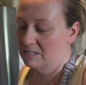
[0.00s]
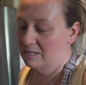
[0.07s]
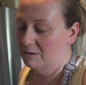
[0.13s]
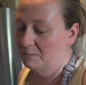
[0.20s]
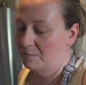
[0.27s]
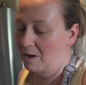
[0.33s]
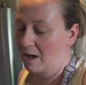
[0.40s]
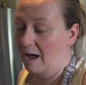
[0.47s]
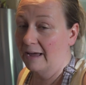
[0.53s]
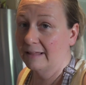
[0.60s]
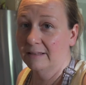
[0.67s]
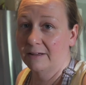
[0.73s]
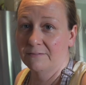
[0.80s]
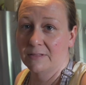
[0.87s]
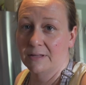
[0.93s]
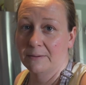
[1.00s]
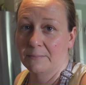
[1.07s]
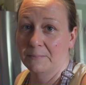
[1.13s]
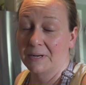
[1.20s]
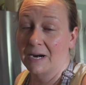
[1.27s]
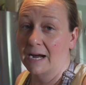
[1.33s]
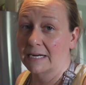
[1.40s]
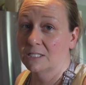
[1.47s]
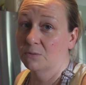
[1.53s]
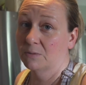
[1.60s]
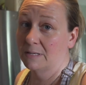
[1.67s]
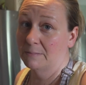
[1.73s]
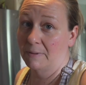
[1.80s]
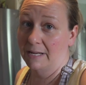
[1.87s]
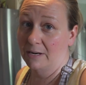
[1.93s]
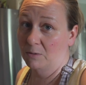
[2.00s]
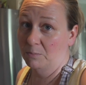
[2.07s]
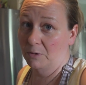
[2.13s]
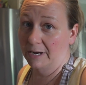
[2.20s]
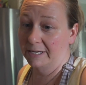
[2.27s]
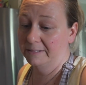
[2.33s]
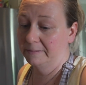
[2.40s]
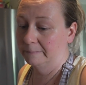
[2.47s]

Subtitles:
them. I love them, but I don't eat mine on bread.